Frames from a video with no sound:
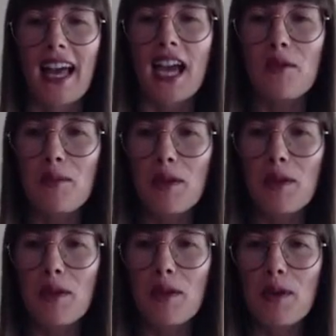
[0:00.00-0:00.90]
And be
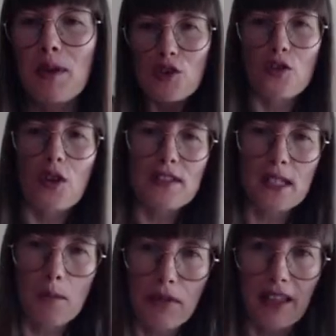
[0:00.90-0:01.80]
also assured of
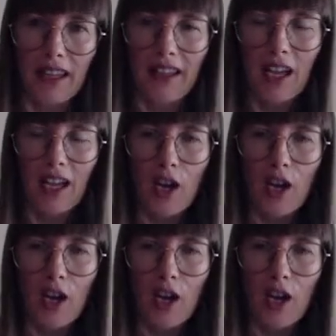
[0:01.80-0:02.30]
something.